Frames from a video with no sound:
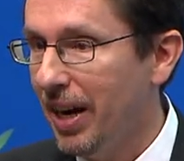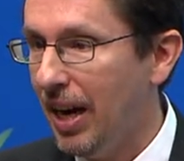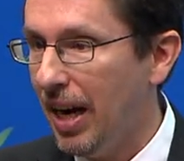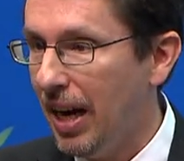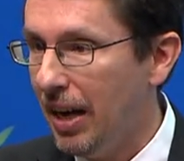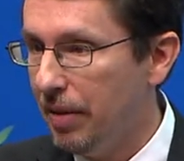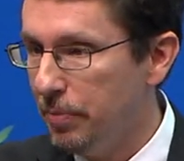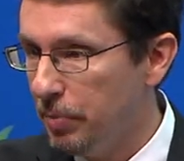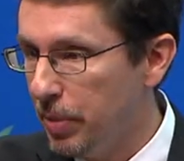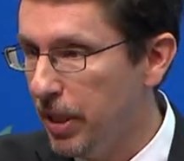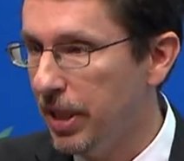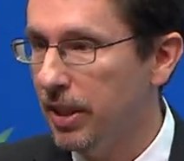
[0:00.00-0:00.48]

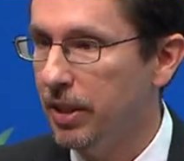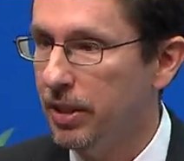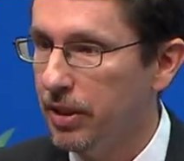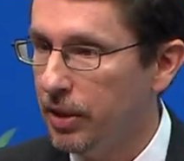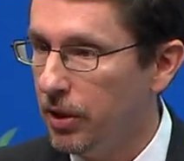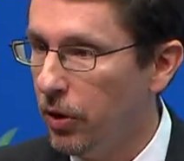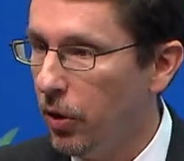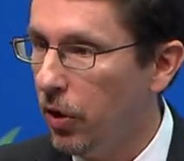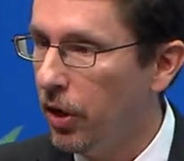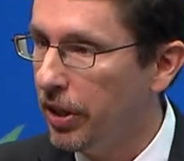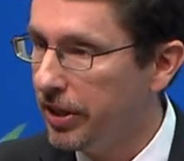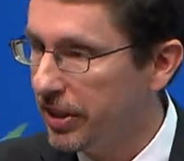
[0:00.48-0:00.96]
I've been in
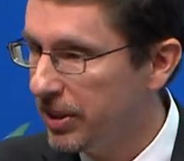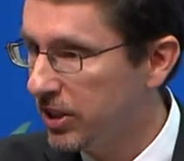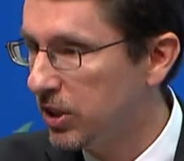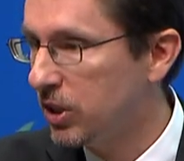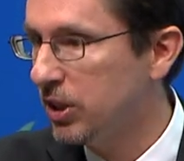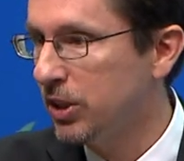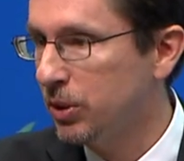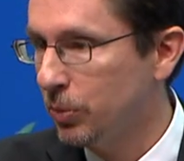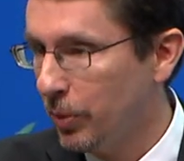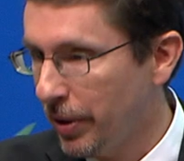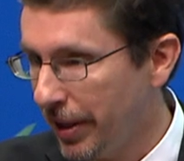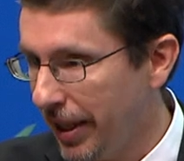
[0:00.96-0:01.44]

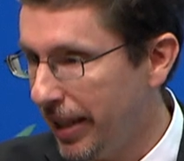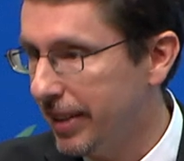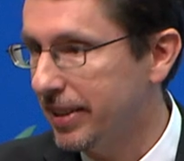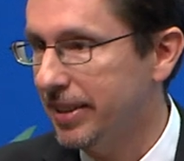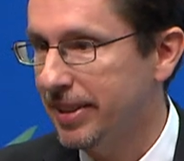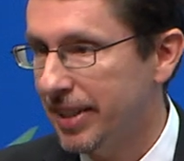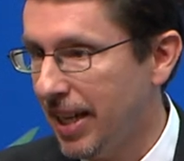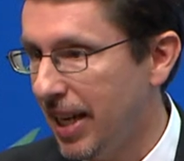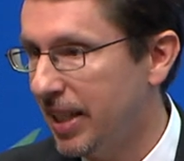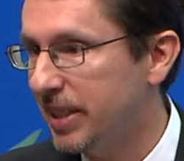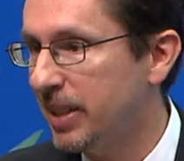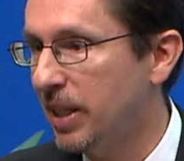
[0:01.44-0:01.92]
audiences where that
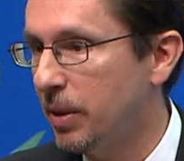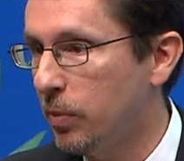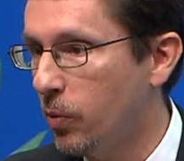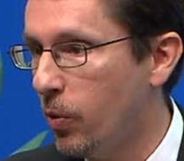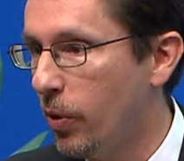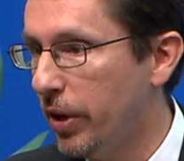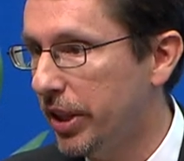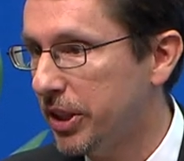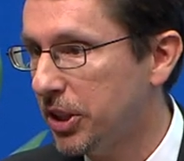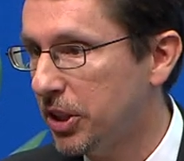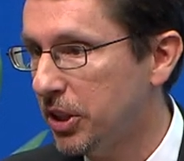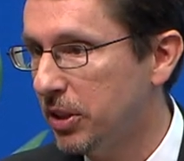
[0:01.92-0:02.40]
exact same
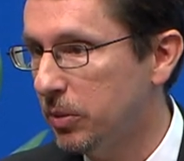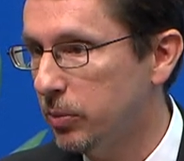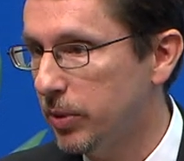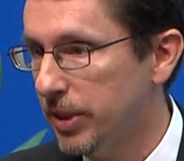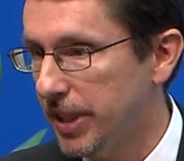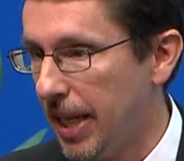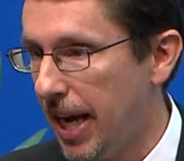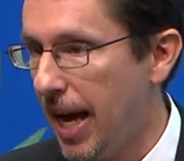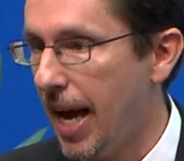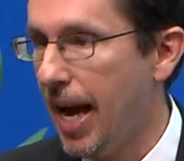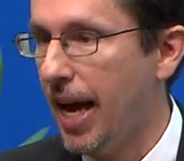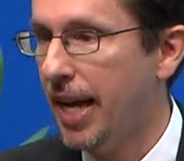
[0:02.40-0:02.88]
question was
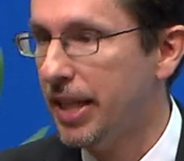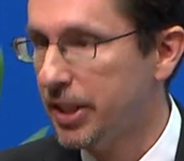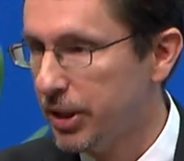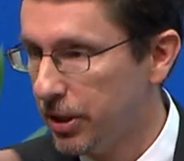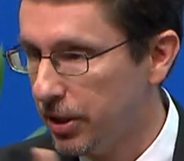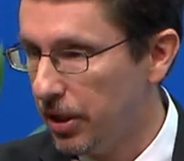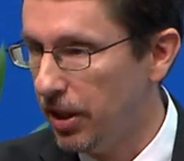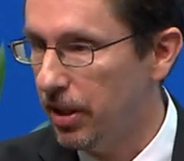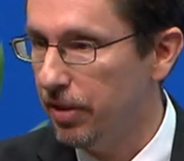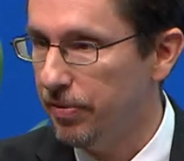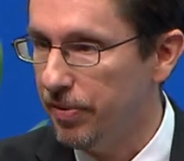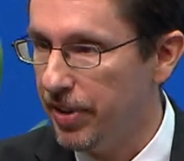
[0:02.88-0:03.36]

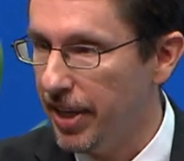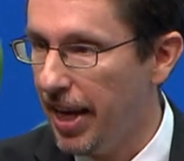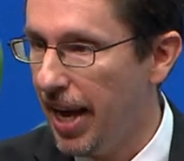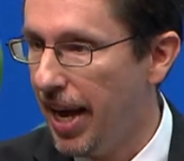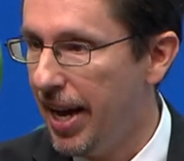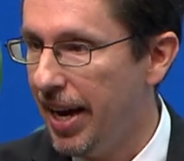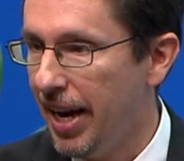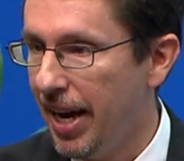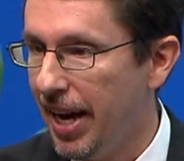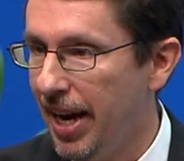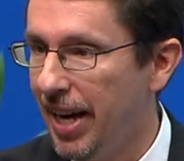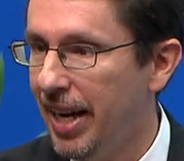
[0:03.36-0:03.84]
asked of the
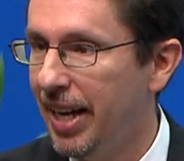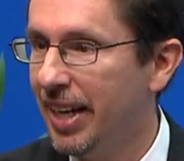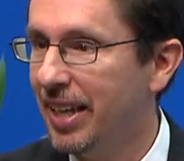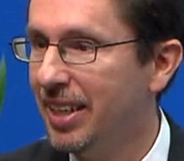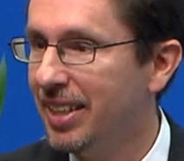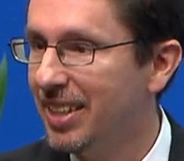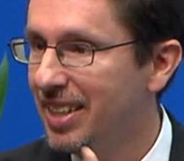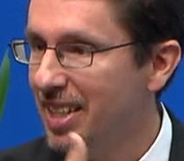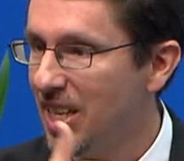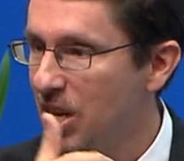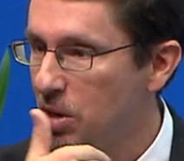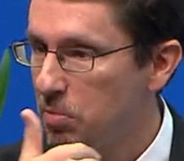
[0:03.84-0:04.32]
AI
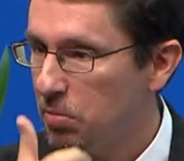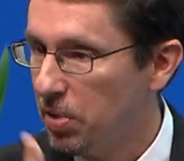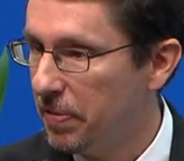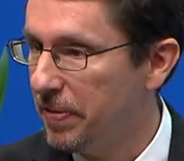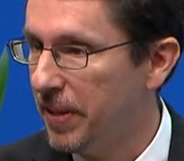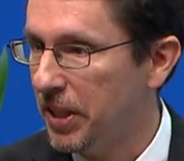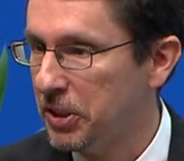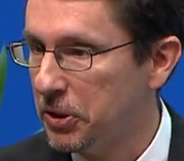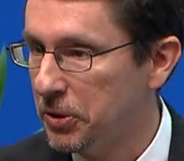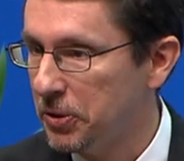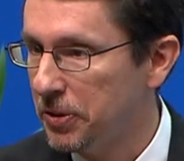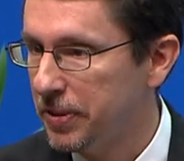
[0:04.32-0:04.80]

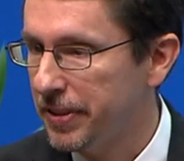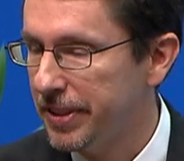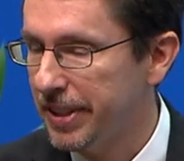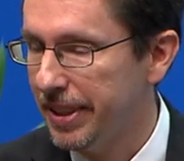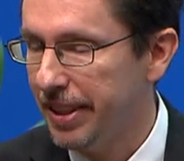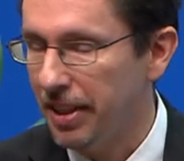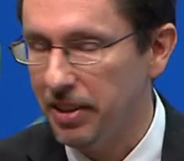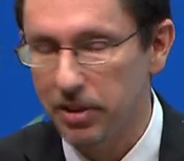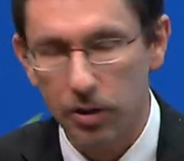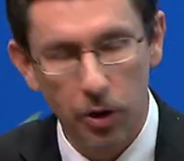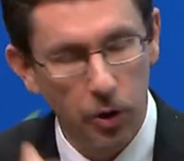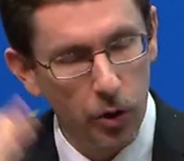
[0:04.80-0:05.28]
professionals, and
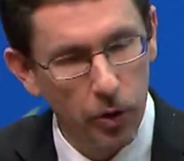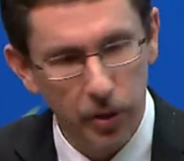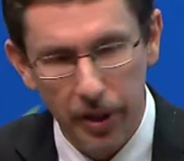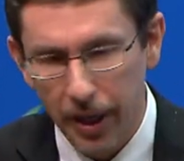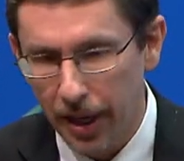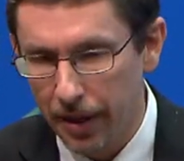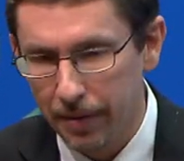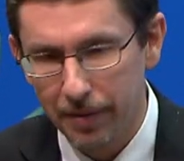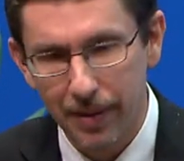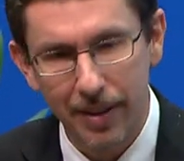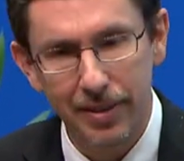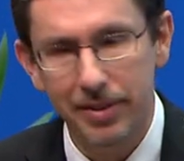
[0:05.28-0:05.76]
they said, oh
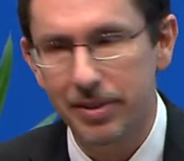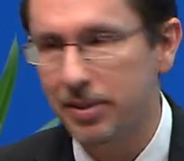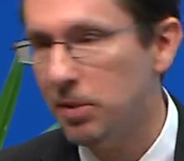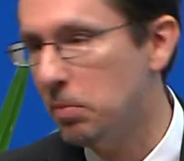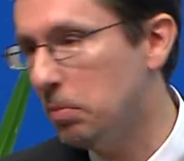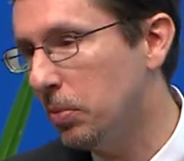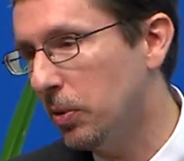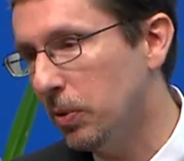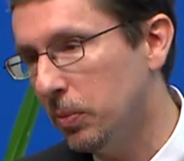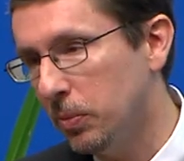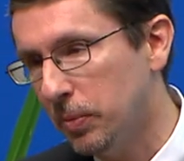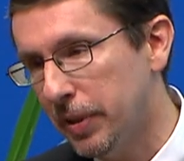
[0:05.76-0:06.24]
yeah, that's
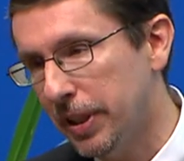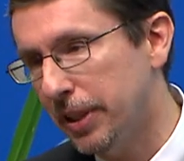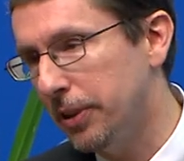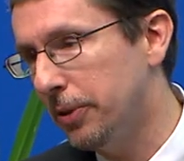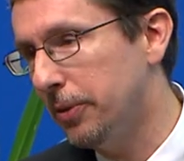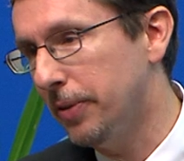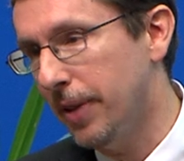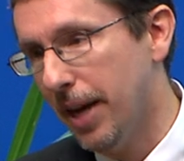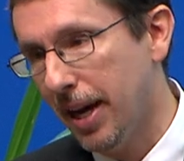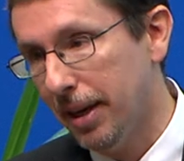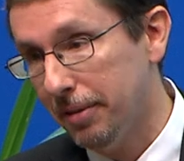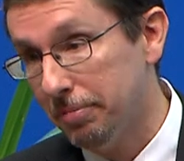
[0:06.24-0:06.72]
simple, we can
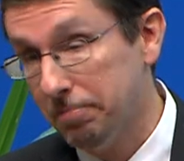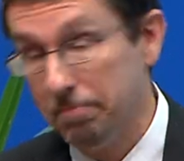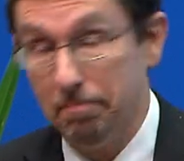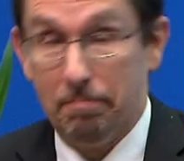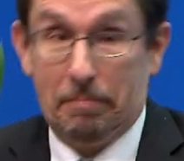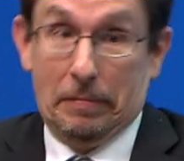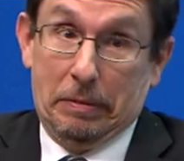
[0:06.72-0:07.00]
do that.